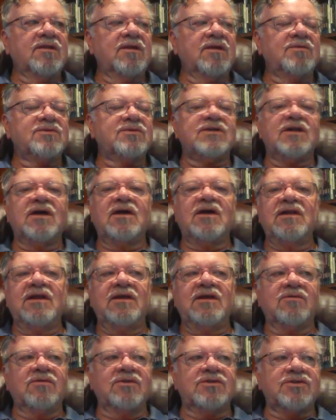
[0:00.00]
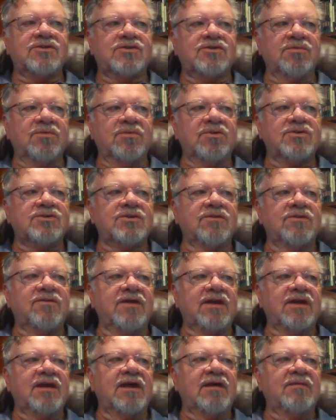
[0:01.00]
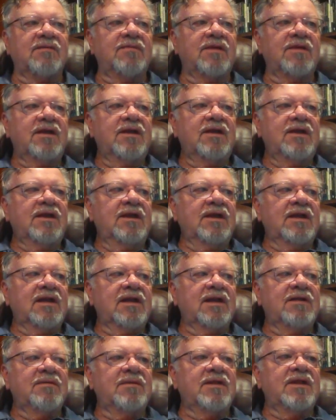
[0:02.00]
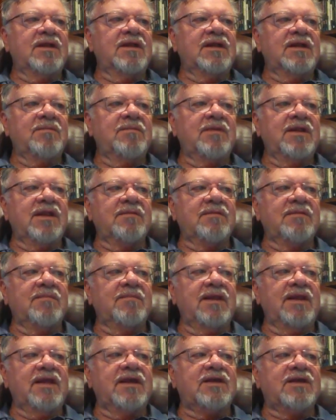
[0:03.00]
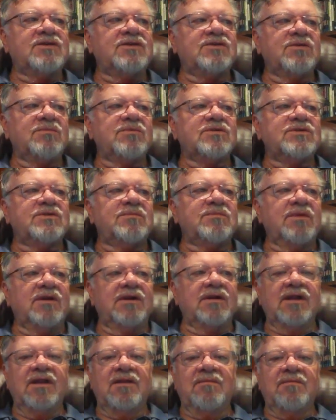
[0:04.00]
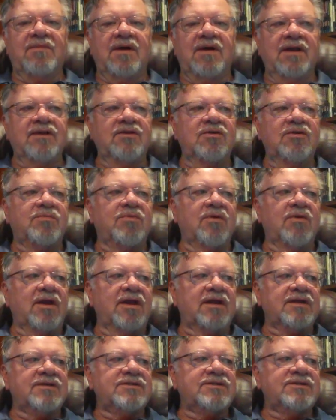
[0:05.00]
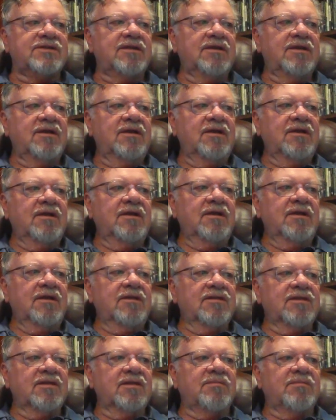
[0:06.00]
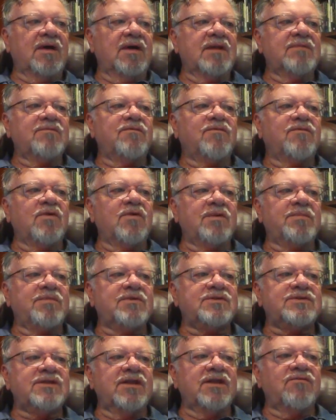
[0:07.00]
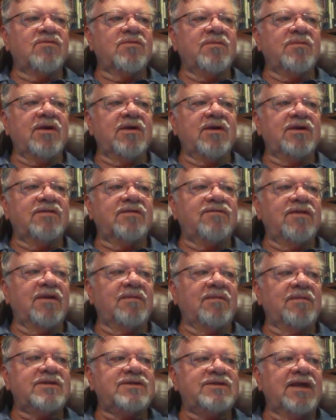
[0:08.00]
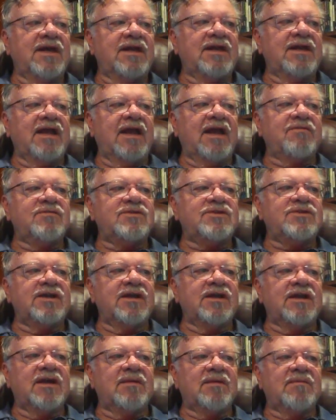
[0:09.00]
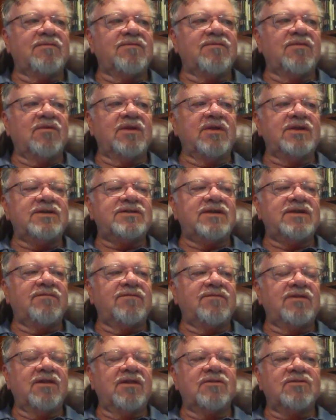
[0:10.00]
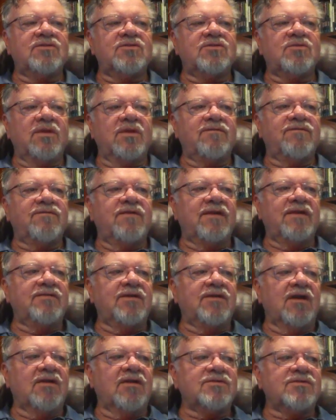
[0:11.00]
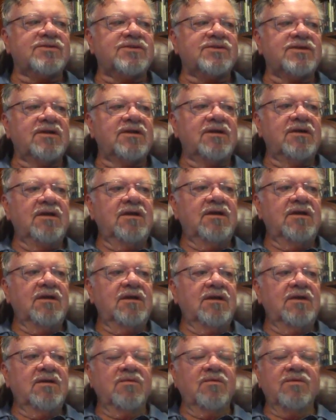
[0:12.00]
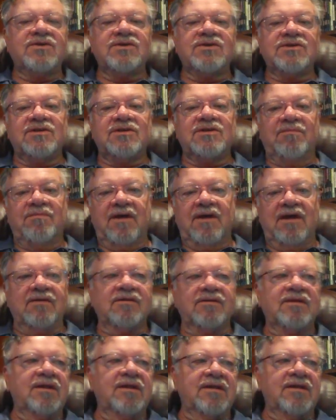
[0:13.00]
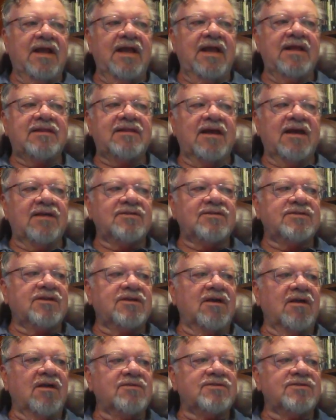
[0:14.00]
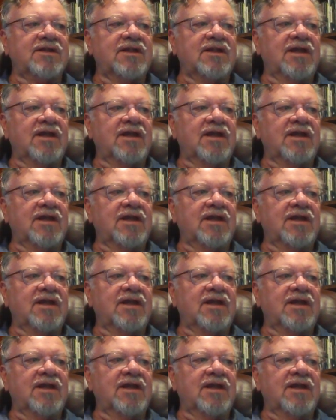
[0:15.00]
There was an unequal distribution of income, limiting many consumers' ability to buy new products. The bottom 40% of American families had an average income of only $725, which is about $8,000